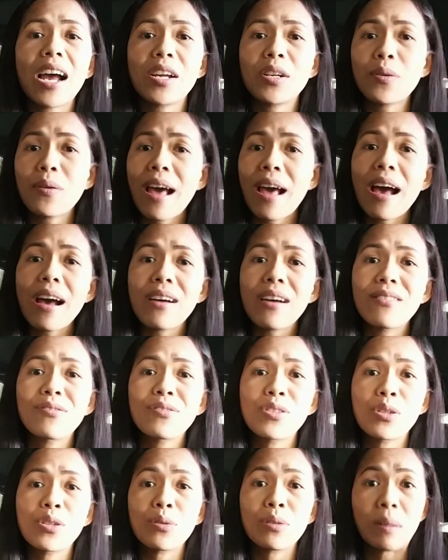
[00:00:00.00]
I don't
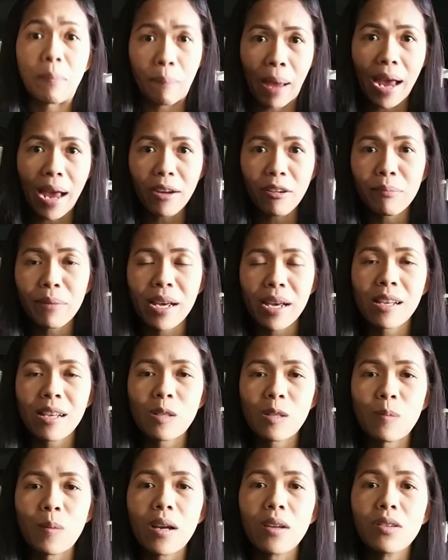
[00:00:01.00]
have to depend on my
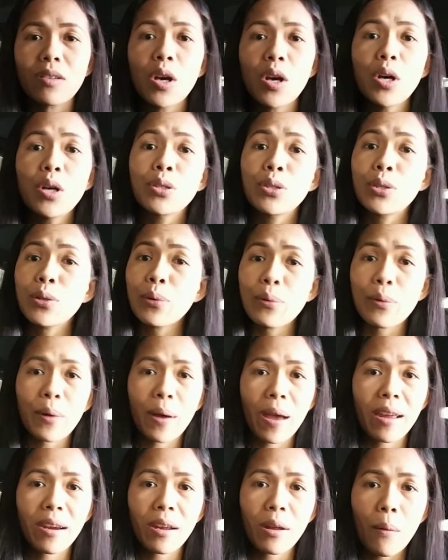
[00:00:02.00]
husband to go
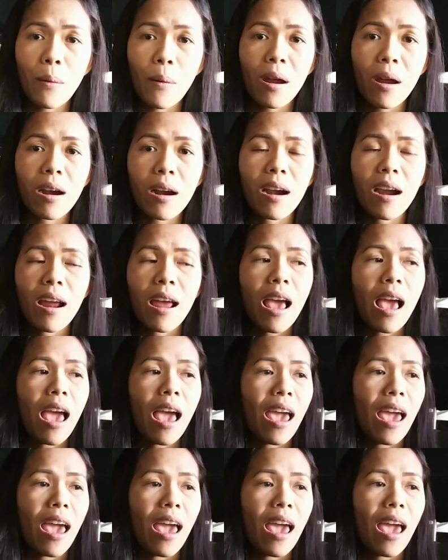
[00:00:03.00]
anywhere.